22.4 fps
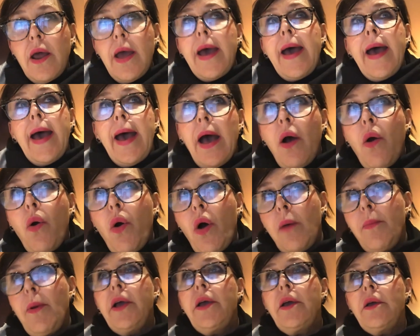How am
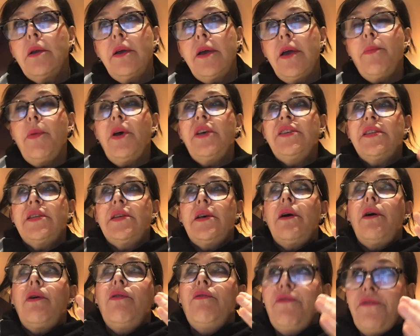I going to get
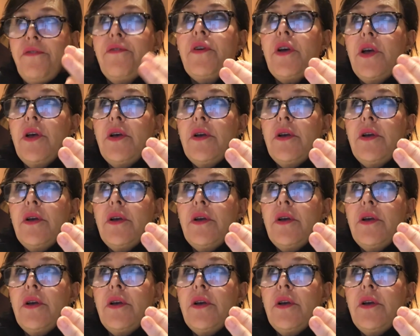myself,